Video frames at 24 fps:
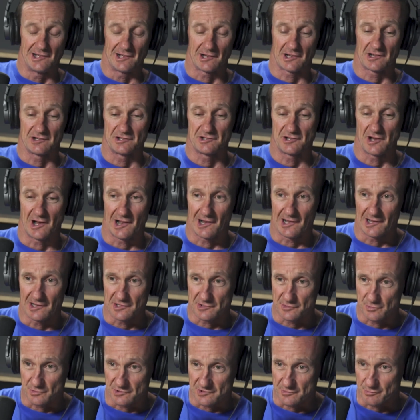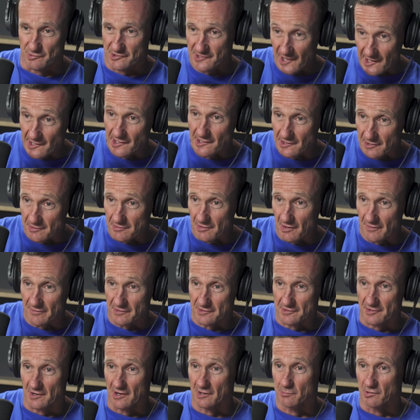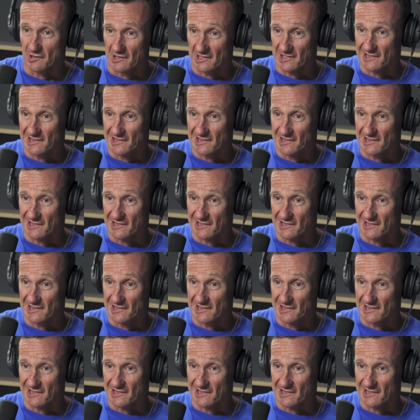because Charlize was pretending to drive the truck, but